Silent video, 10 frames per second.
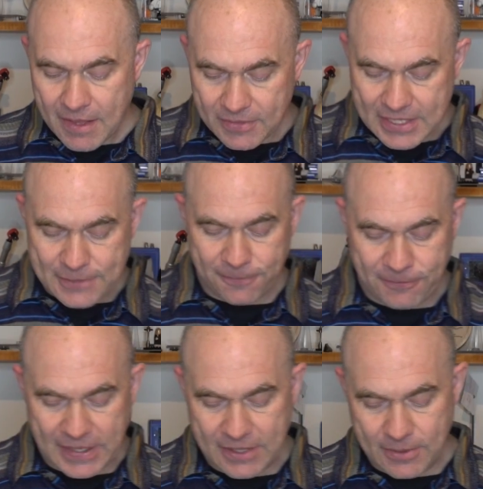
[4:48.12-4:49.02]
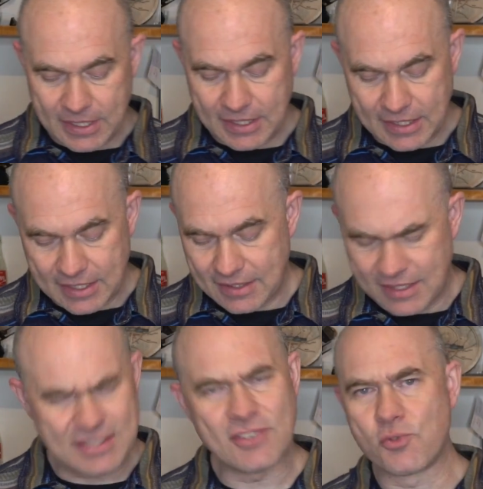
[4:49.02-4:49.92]
this fairing,
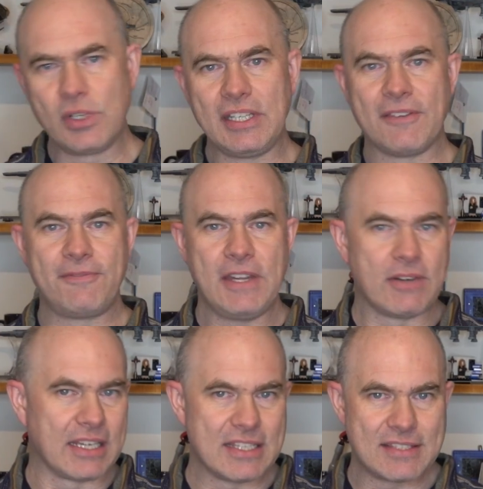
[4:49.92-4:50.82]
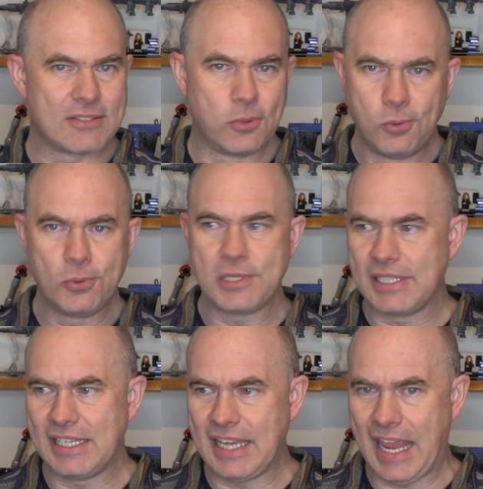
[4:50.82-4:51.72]
this is really a fairing. It's
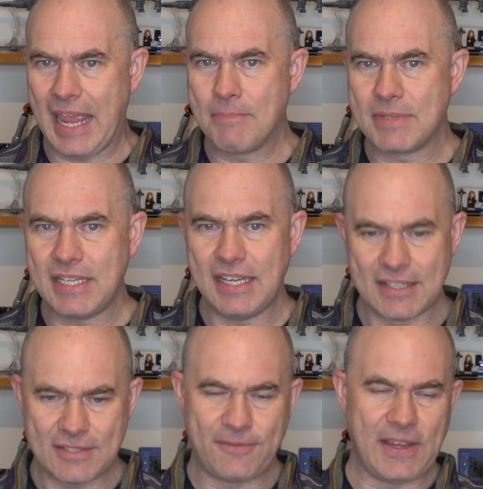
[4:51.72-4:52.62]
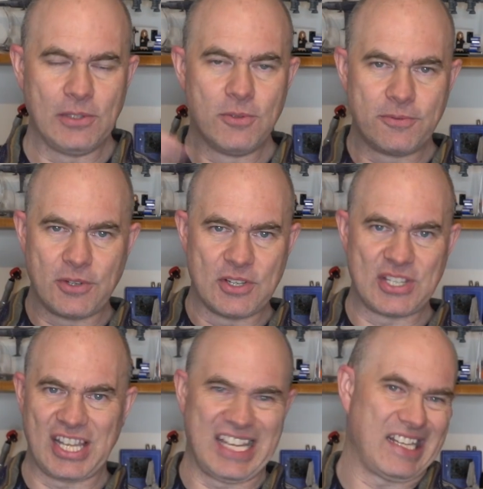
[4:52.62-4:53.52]
totally empty and it's fell over.
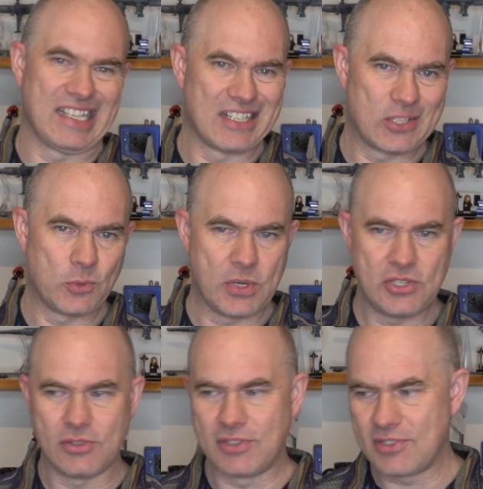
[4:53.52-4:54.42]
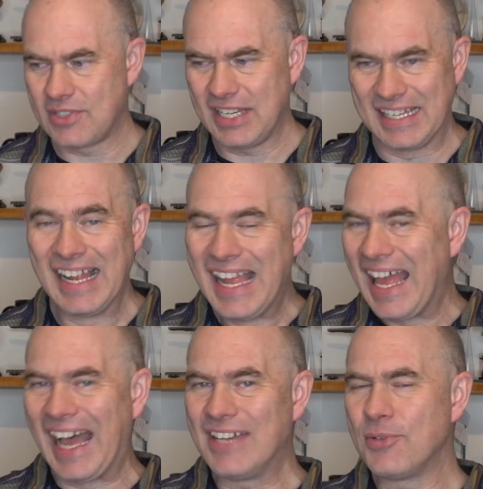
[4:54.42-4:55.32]
It's like kind of squished on the side.
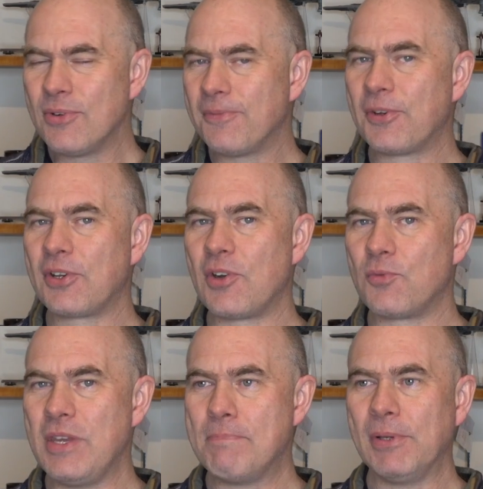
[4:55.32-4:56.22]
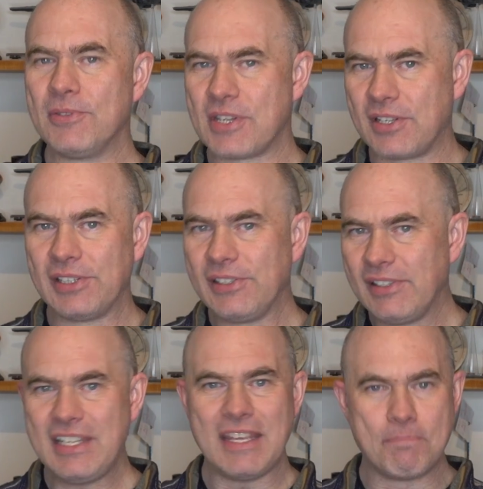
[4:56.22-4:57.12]
I don't know if they're going to rebuild it.
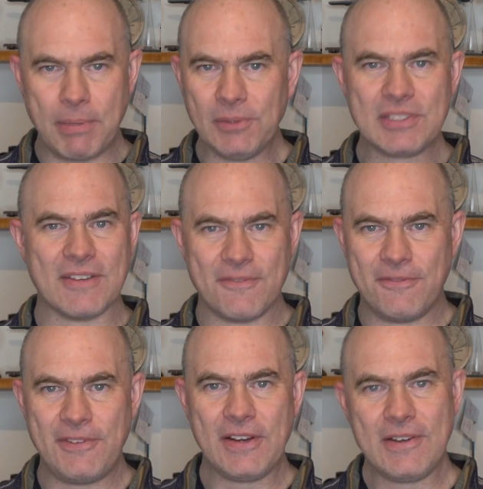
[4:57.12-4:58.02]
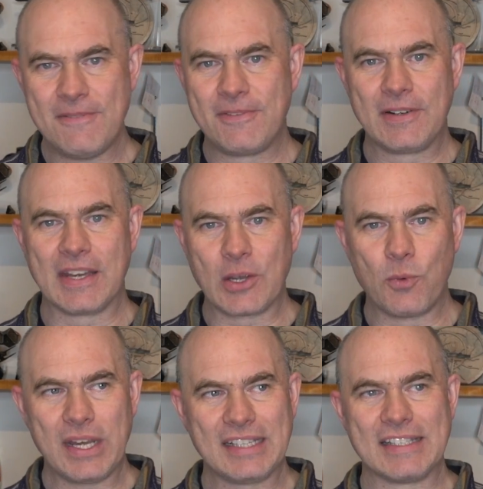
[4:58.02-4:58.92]
Clearly, they built it very, very
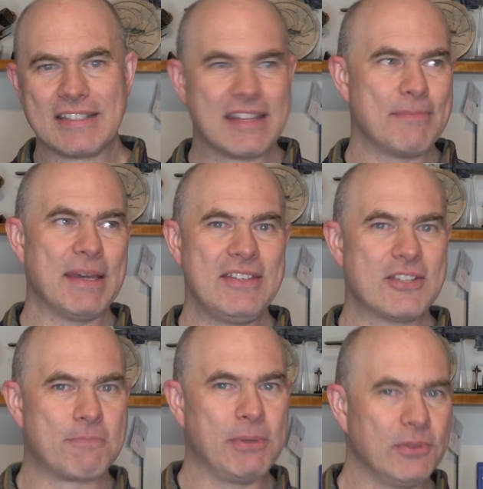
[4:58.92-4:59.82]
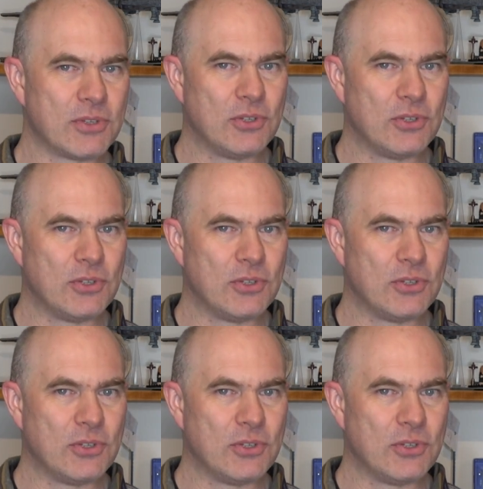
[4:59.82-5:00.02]
quickly, so they might just build a